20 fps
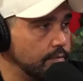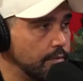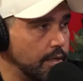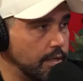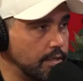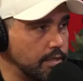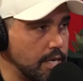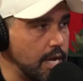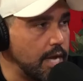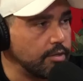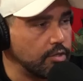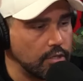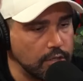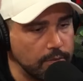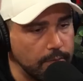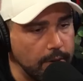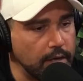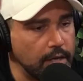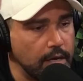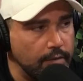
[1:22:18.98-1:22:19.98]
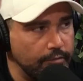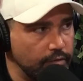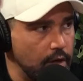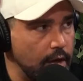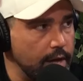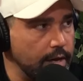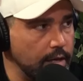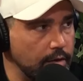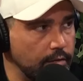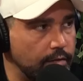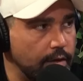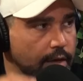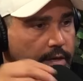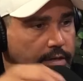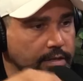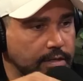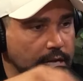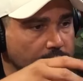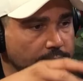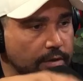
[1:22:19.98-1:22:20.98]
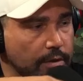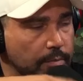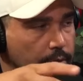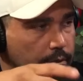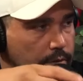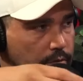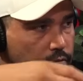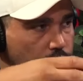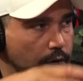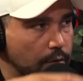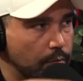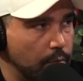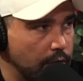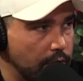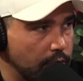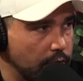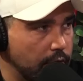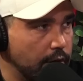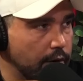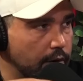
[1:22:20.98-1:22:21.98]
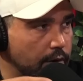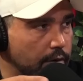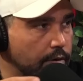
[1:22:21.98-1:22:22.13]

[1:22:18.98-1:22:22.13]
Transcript: it's not just about flying into Vegas and having a place to train while you're there.